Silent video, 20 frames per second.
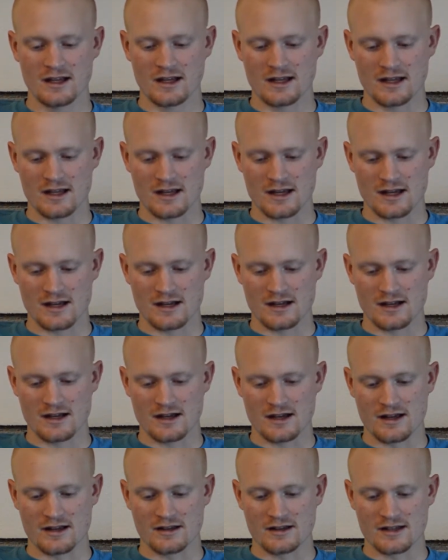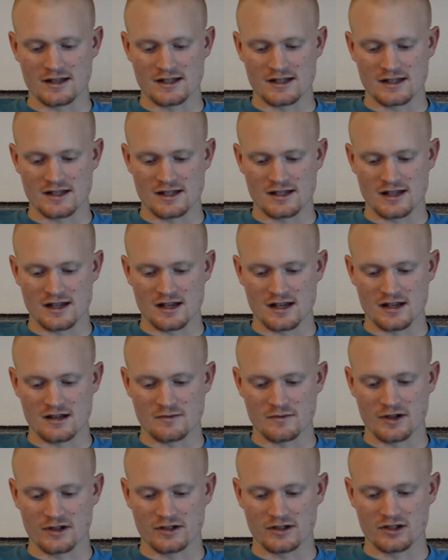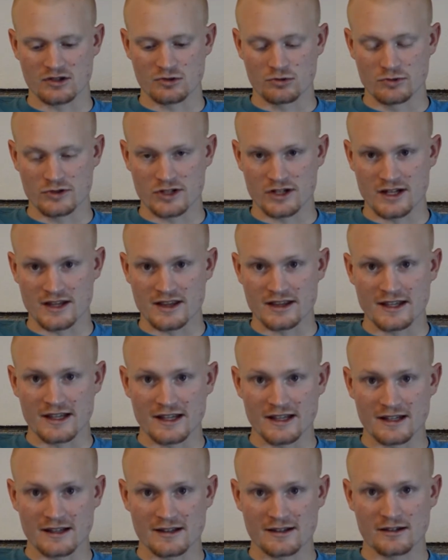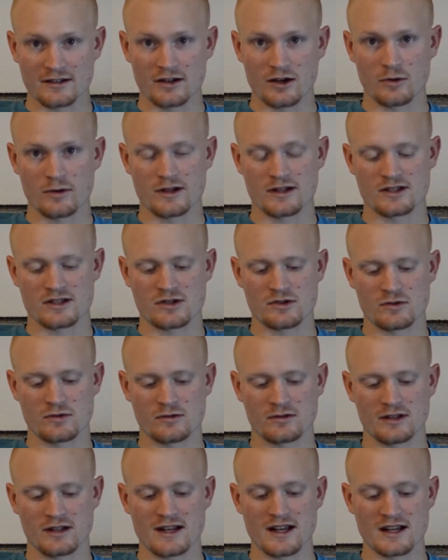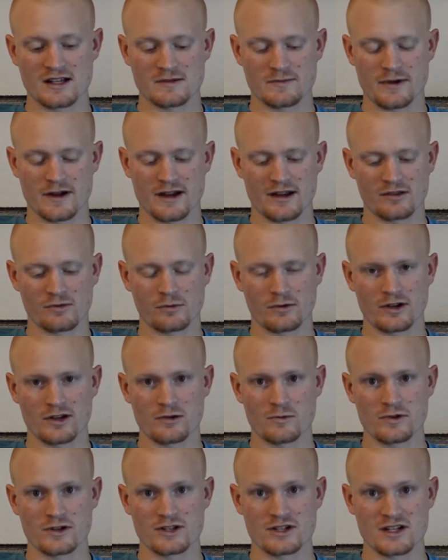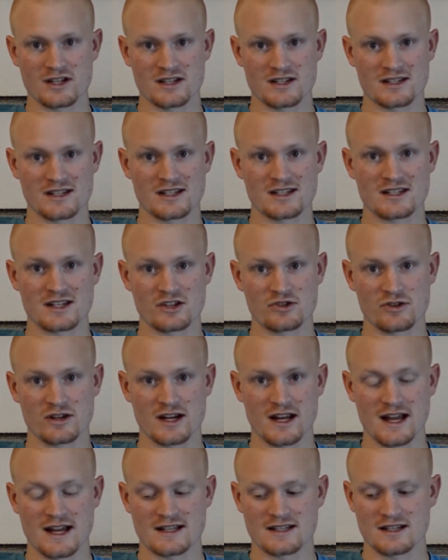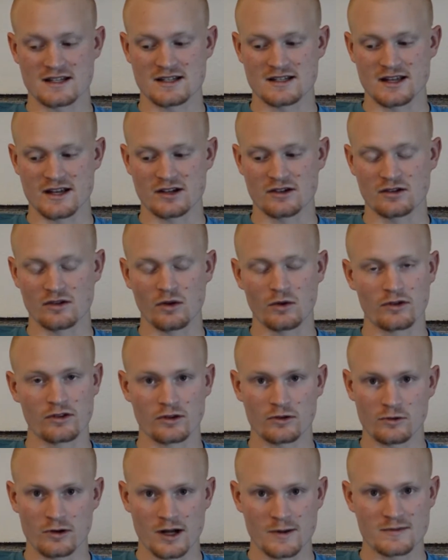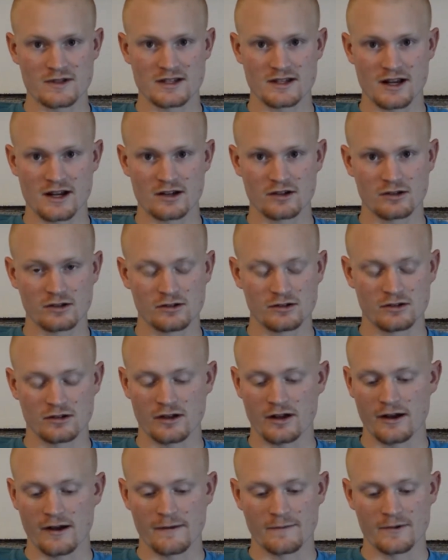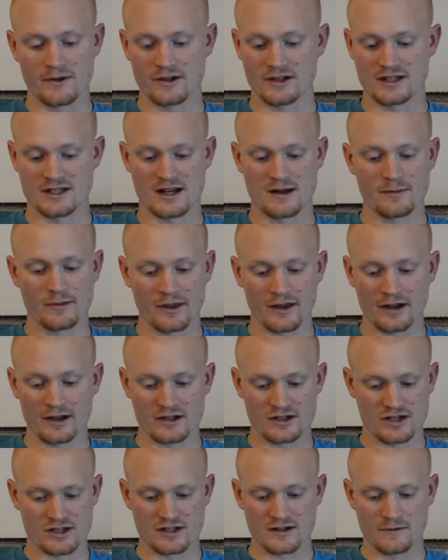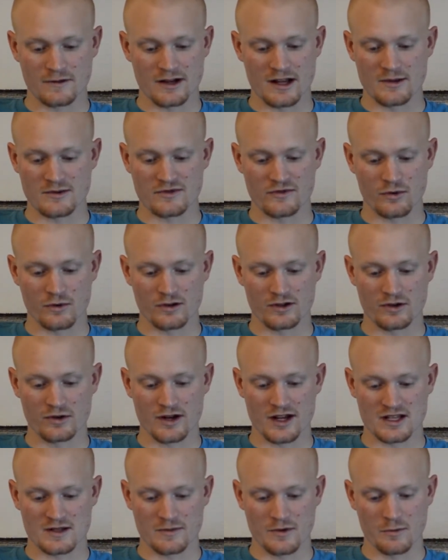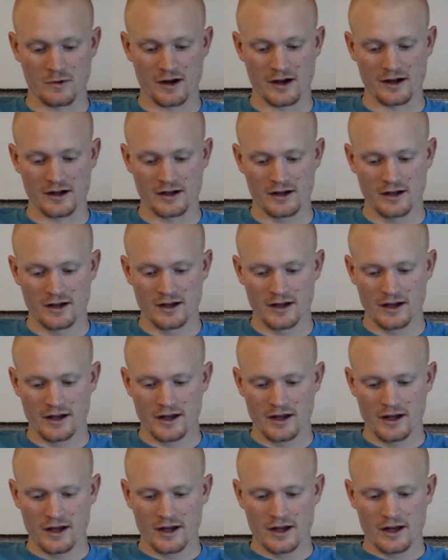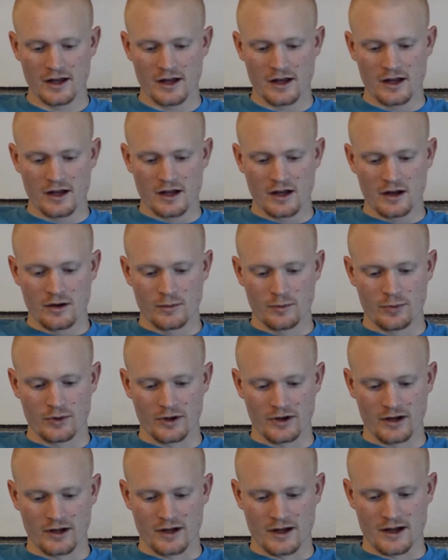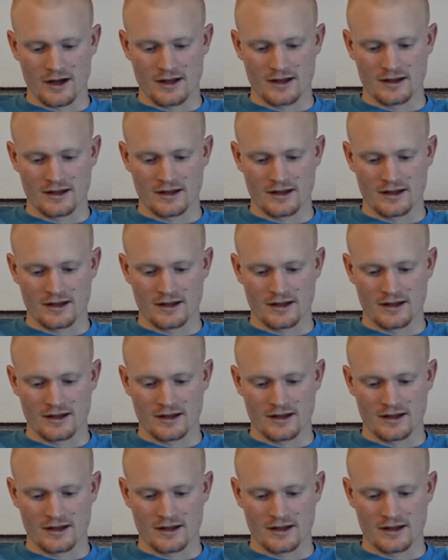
And this is a molecule which can then go into the next pathway, which is the citric acid cycle or the Krebs cycle. They're the same thing, it's just different names for it, don't ask me why. But